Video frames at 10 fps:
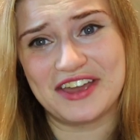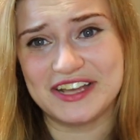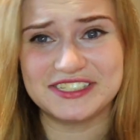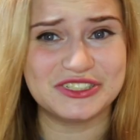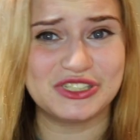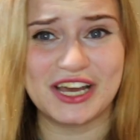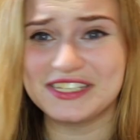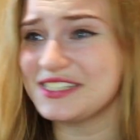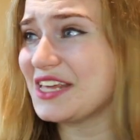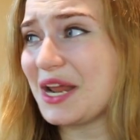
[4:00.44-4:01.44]
it,
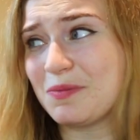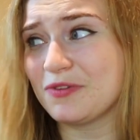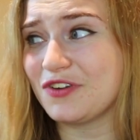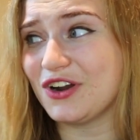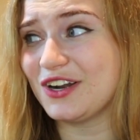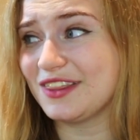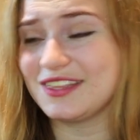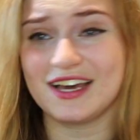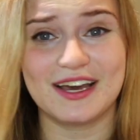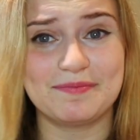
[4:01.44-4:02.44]
just that I preferred
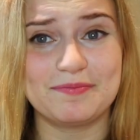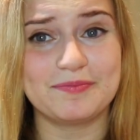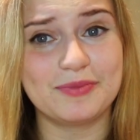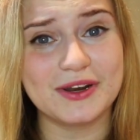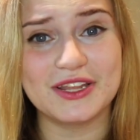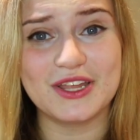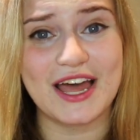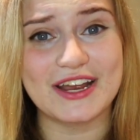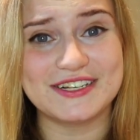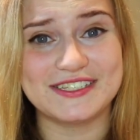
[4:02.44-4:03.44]
the Pretty Little
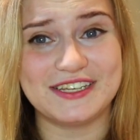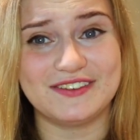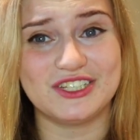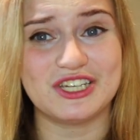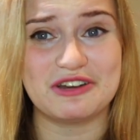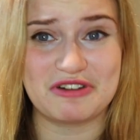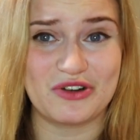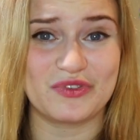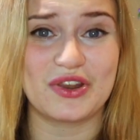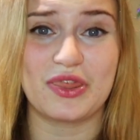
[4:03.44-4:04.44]
Liars TV show
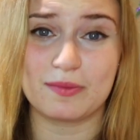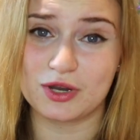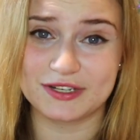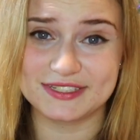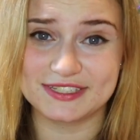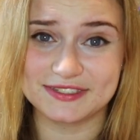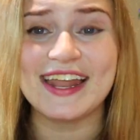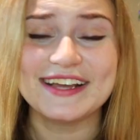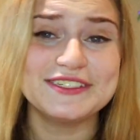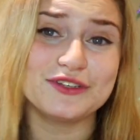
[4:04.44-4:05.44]
over the books.
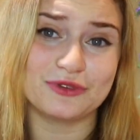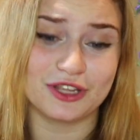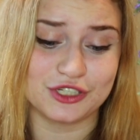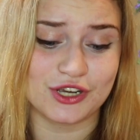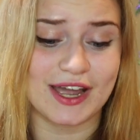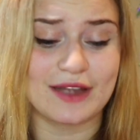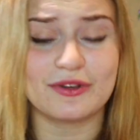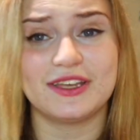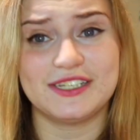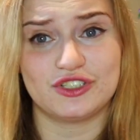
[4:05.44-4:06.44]
And I did really try, I
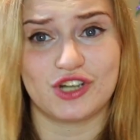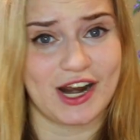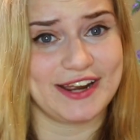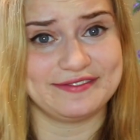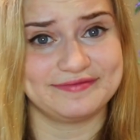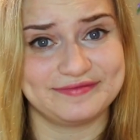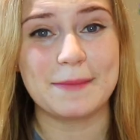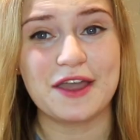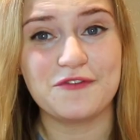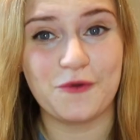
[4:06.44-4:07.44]
really did try.
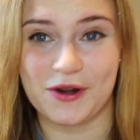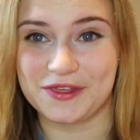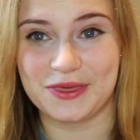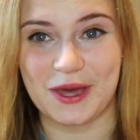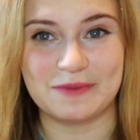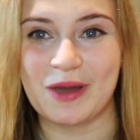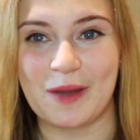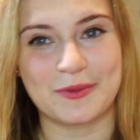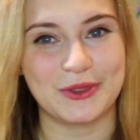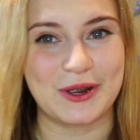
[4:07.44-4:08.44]
My fourth
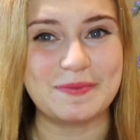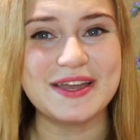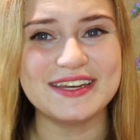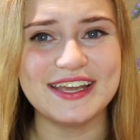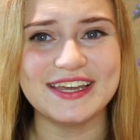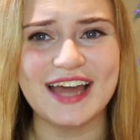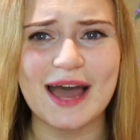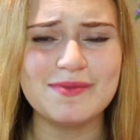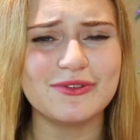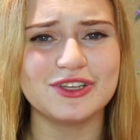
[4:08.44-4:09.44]
unpopular opinion,
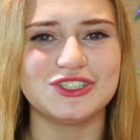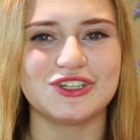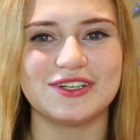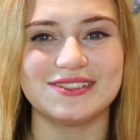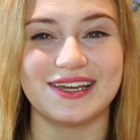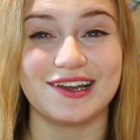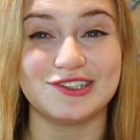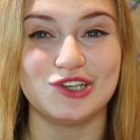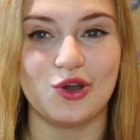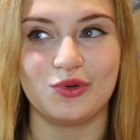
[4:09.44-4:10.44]
I'm not really sure is like
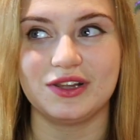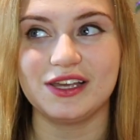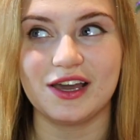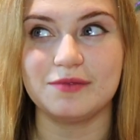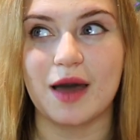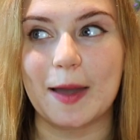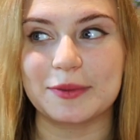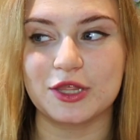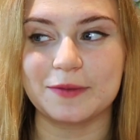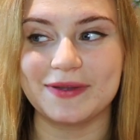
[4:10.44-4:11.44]
a totally
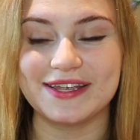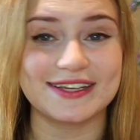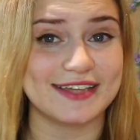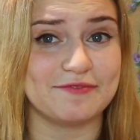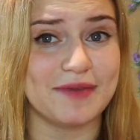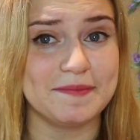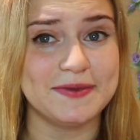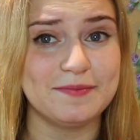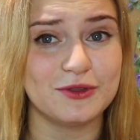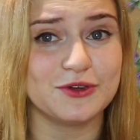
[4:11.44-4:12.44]
unpopular opinion because I've met
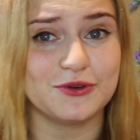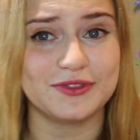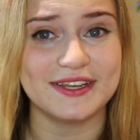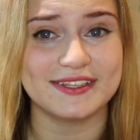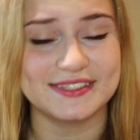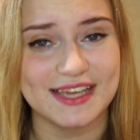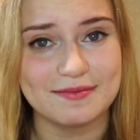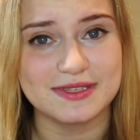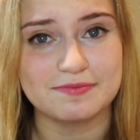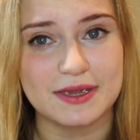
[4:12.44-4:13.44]
people who think the
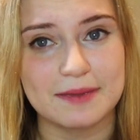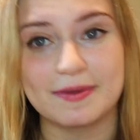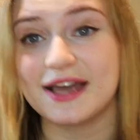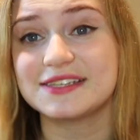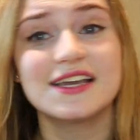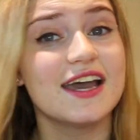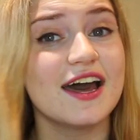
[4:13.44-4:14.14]
same as me, but